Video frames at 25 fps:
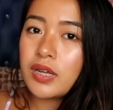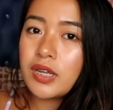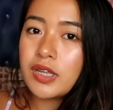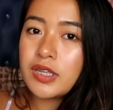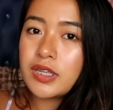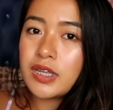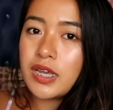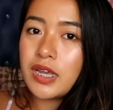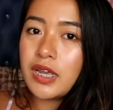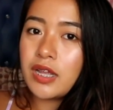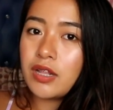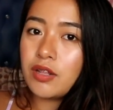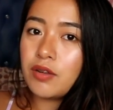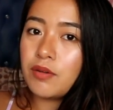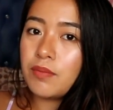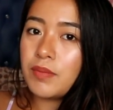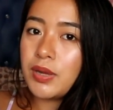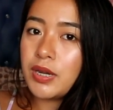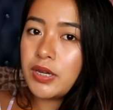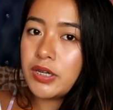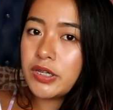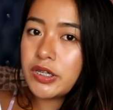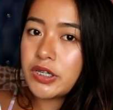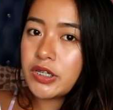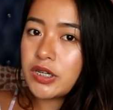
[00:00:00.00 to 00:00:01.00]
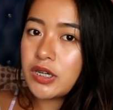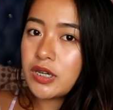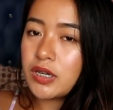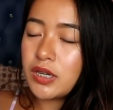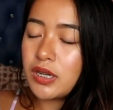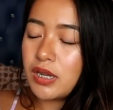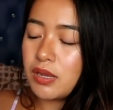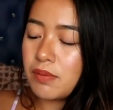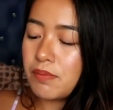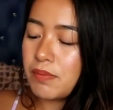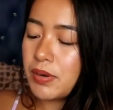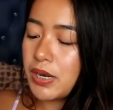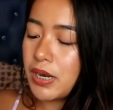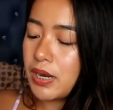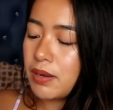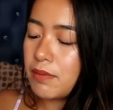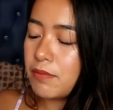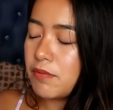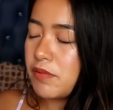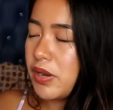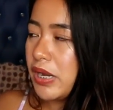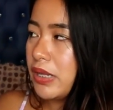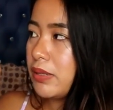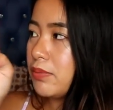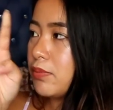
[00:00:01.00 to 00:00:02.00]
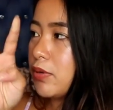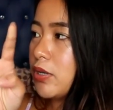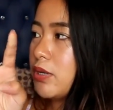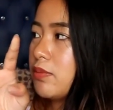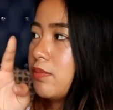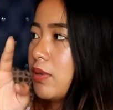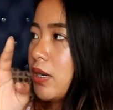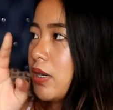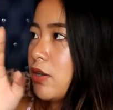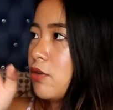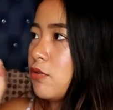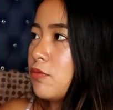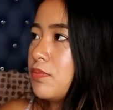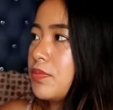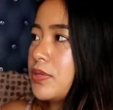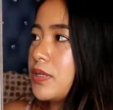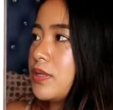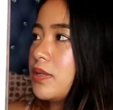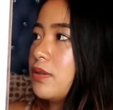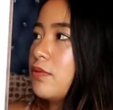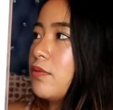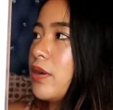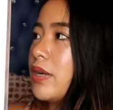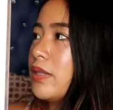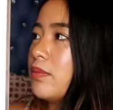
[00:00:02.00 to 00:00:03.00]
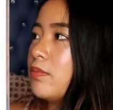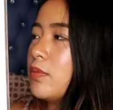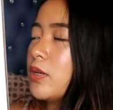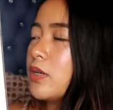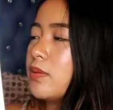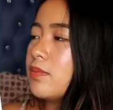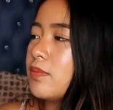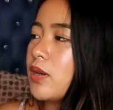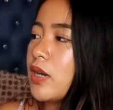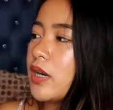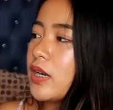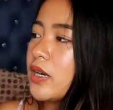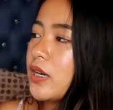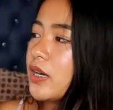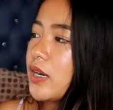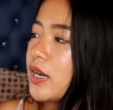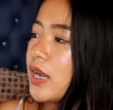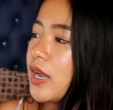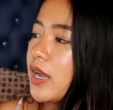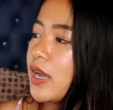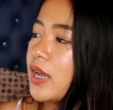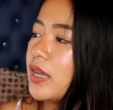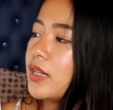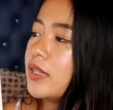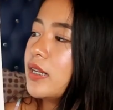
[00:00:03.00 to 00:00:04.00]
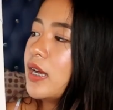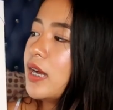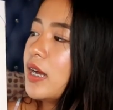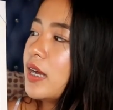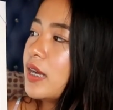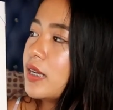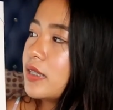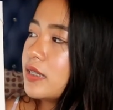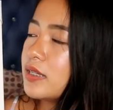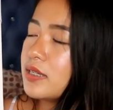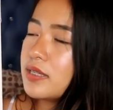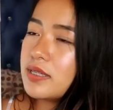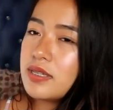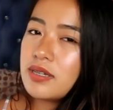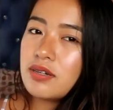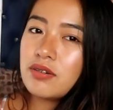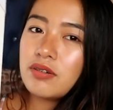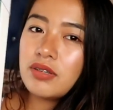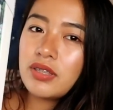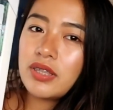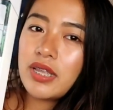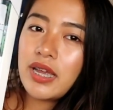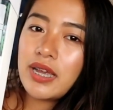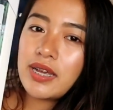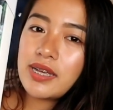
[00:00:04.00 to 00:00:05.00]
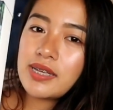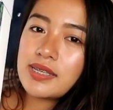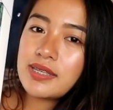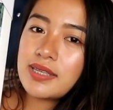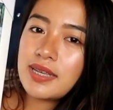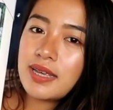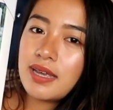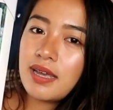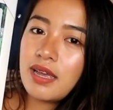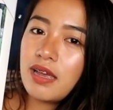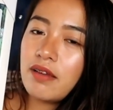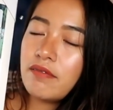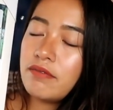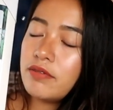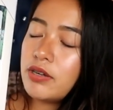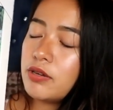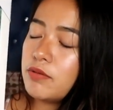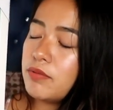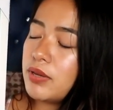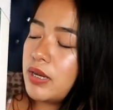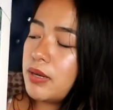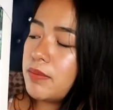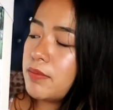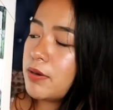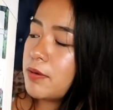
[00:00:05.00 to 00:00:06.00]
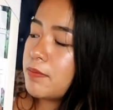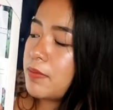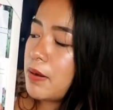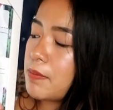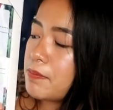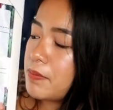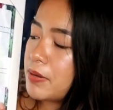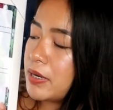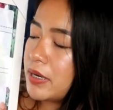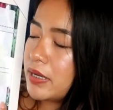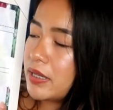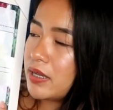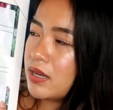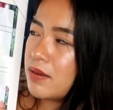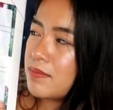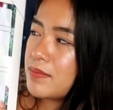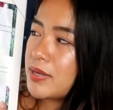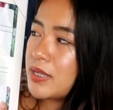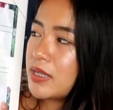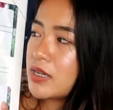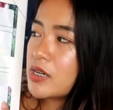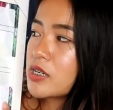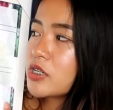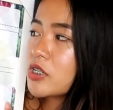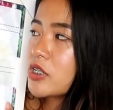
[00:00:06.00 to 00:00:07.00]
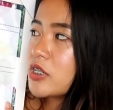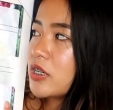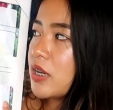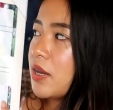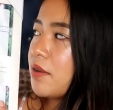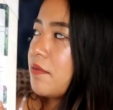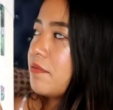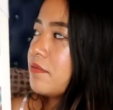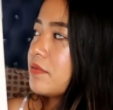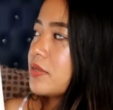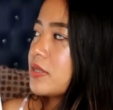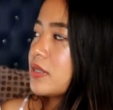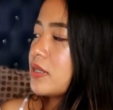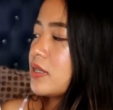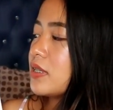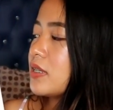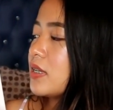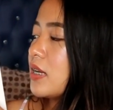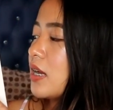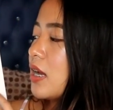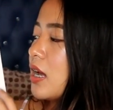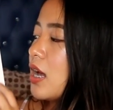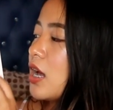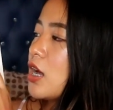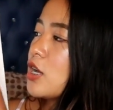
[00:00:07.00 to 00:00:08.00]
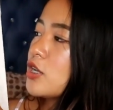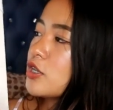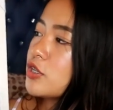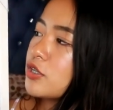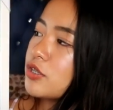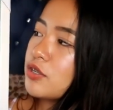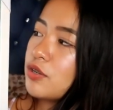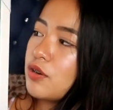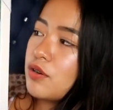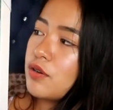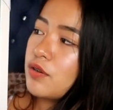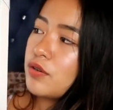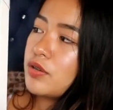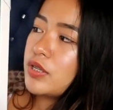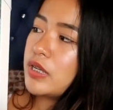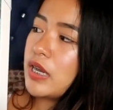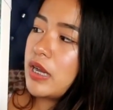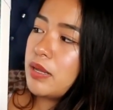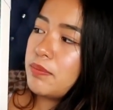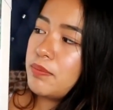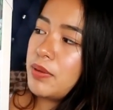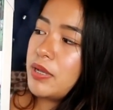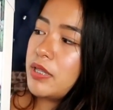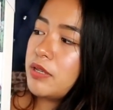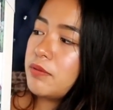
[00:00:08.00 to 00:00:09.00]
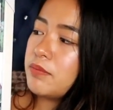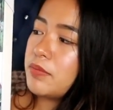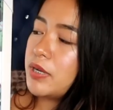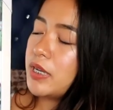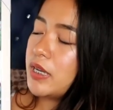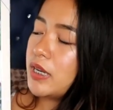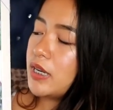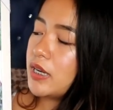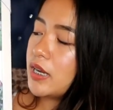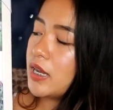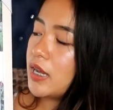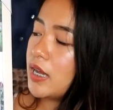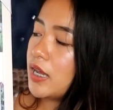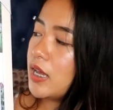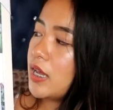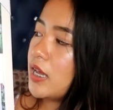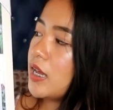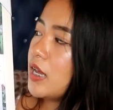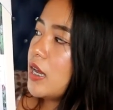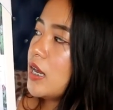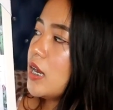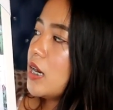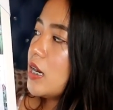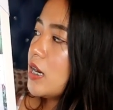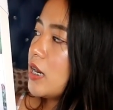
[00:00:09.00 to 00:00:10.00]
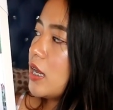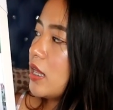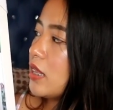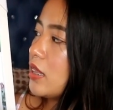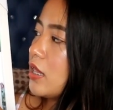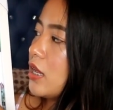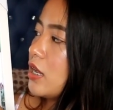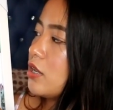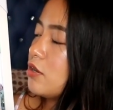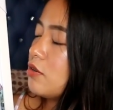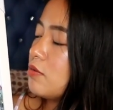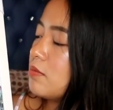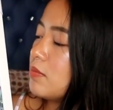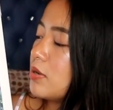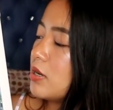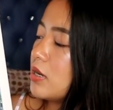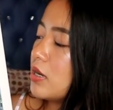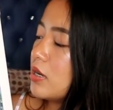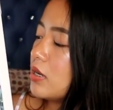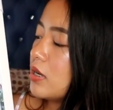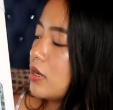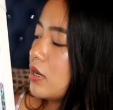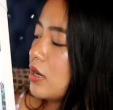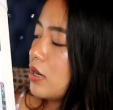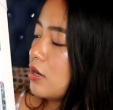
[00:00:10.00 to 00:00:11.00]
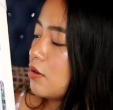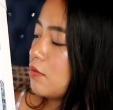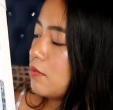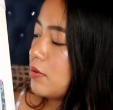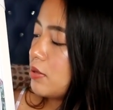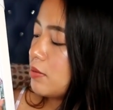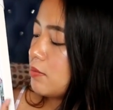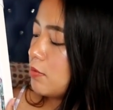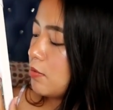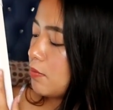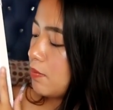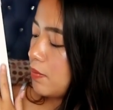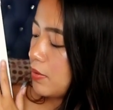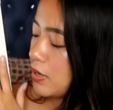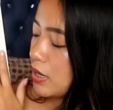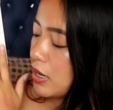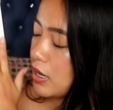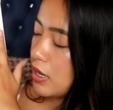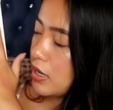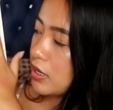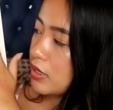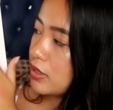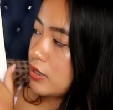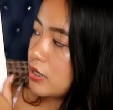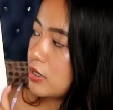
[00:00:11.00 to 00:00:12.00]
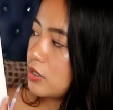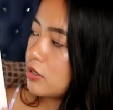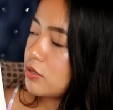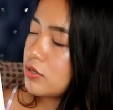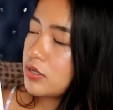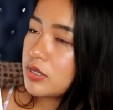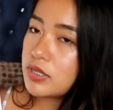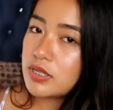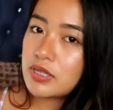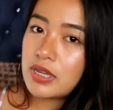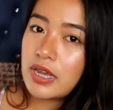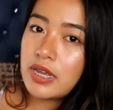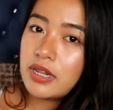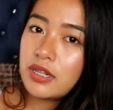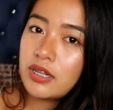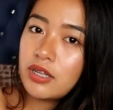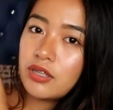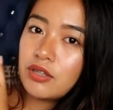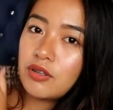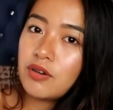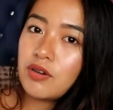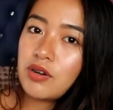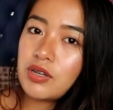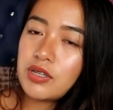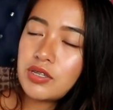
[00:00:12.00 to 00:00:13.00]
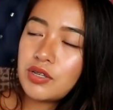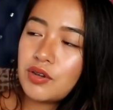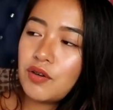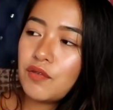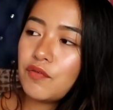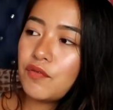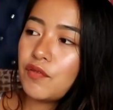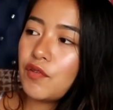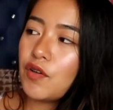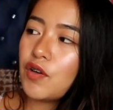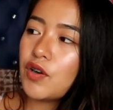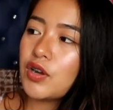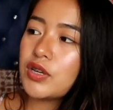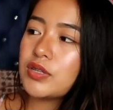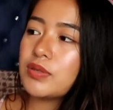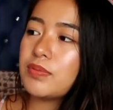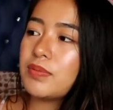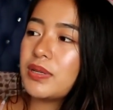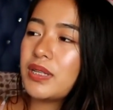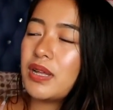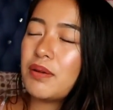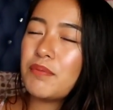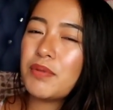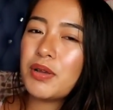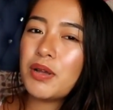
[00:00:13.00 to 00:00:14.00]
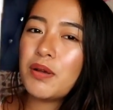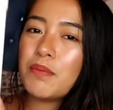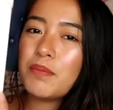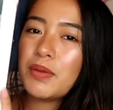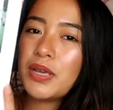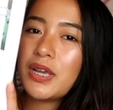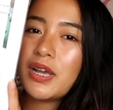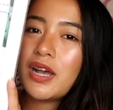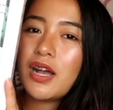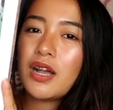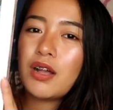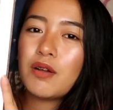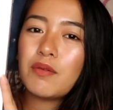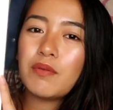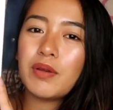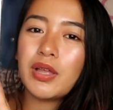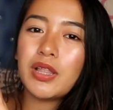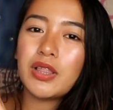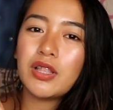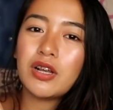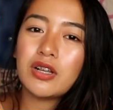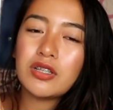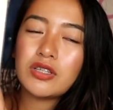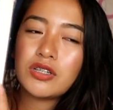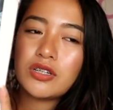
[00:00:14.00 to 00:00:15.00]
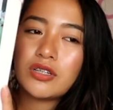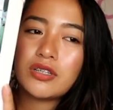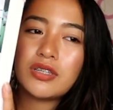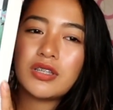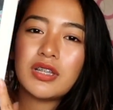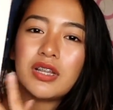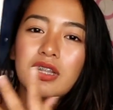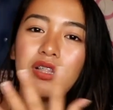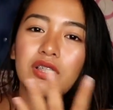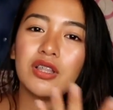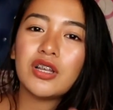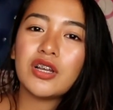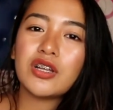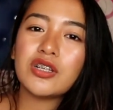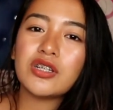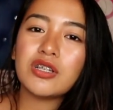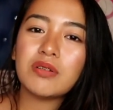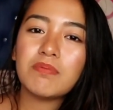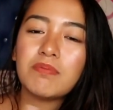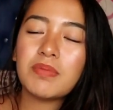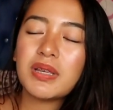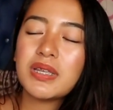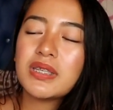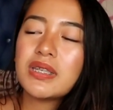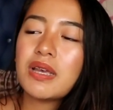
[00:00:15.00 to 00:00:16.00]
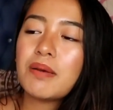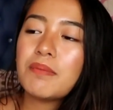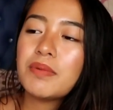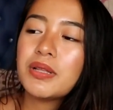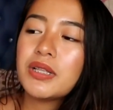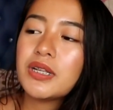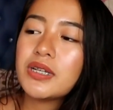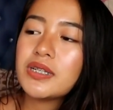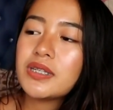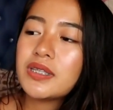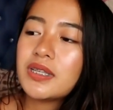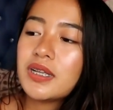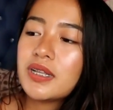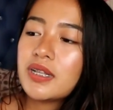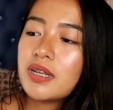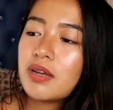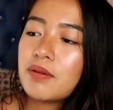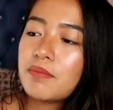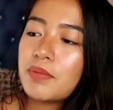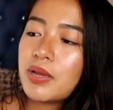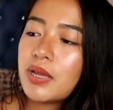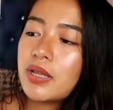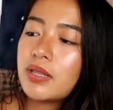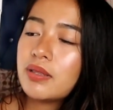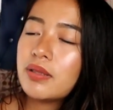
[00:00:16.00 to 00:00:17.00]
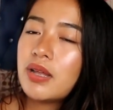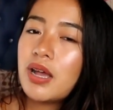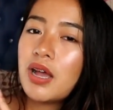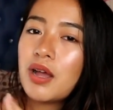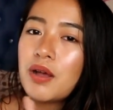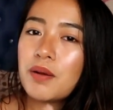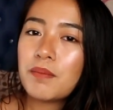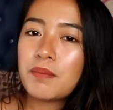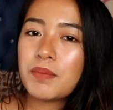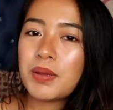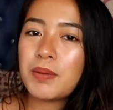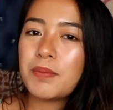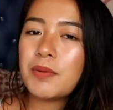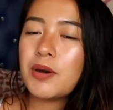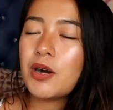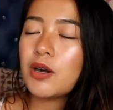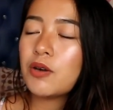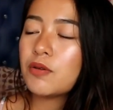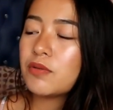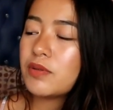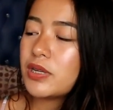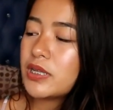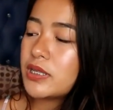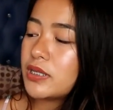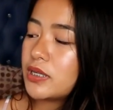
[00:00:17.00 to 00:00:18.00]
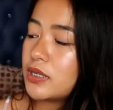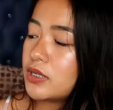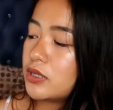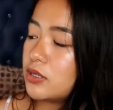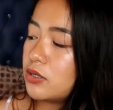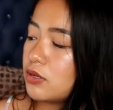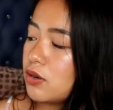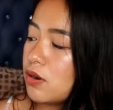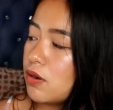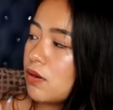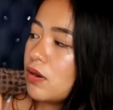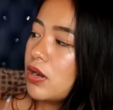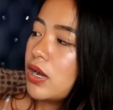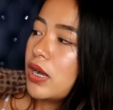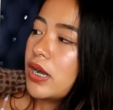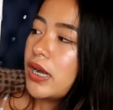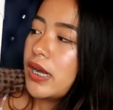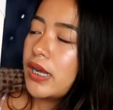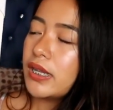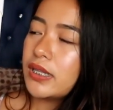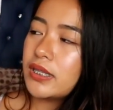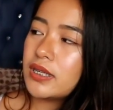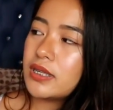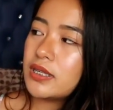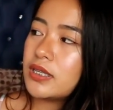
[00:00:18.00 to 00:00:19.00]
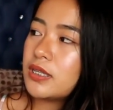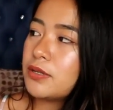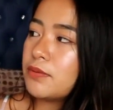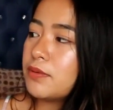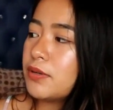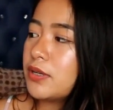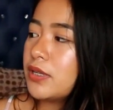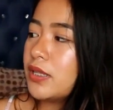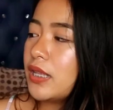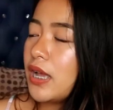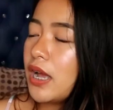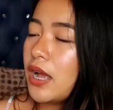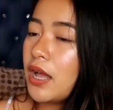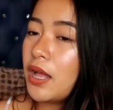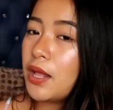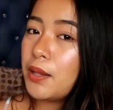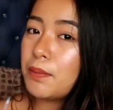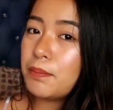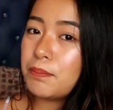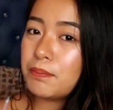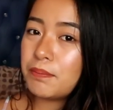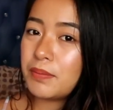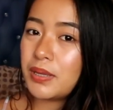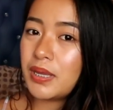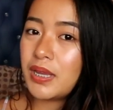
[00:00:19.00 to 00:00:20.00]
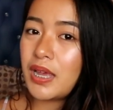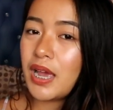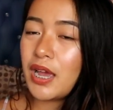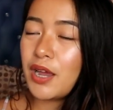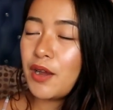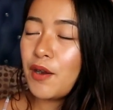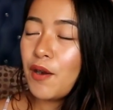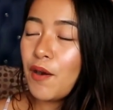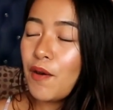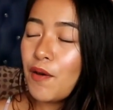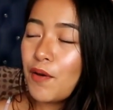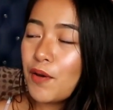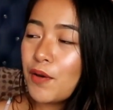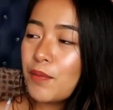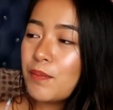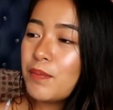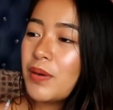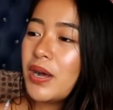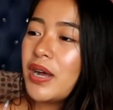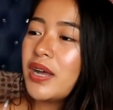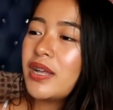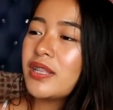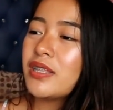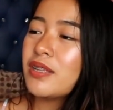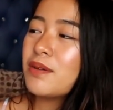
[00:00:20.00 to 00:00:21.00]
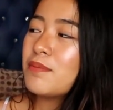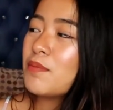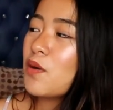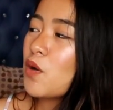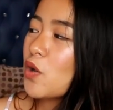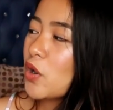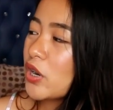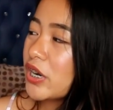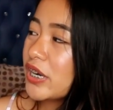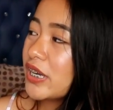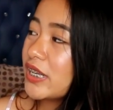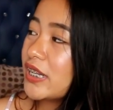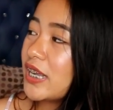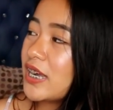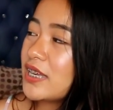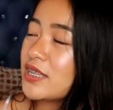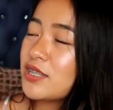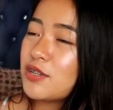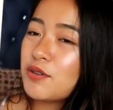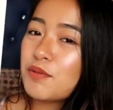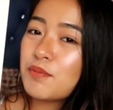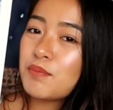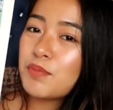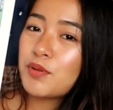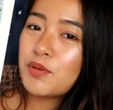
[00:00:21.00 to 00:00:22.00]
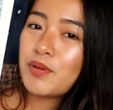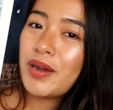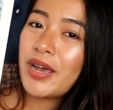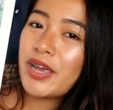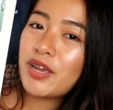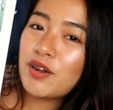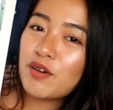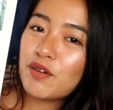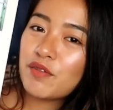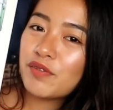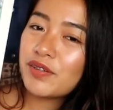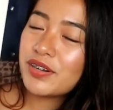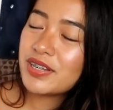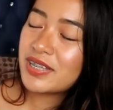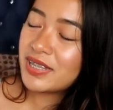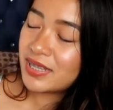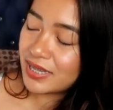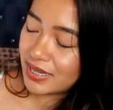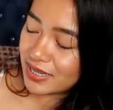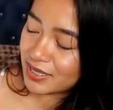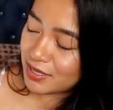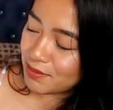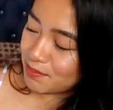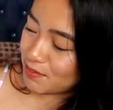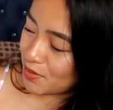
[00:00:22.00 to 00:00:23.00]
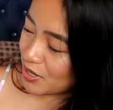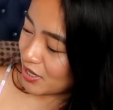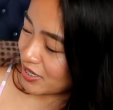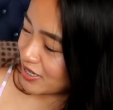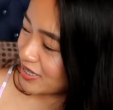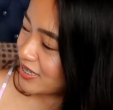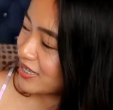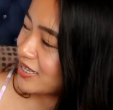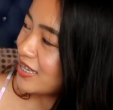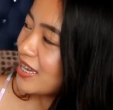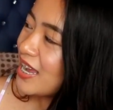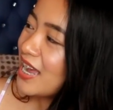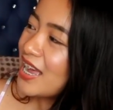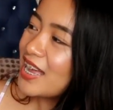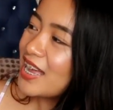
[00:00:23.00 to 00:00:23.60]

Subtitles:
Kasi ayan, meron siyang libreng whiteboard marker. Oops, whiteboard marker. And this is a good thing kasi every week magpapalit kami ng shifts. So yan, pwede mo ilagay here and then yung mga gagawin mo pa dito sa side na to. Kasi of course, madami kaming gagawin. Not just internship, may seminars din kami. May mga quizzes, so this would help me, I hope, na ma-organize yung buhay ko for 6 months.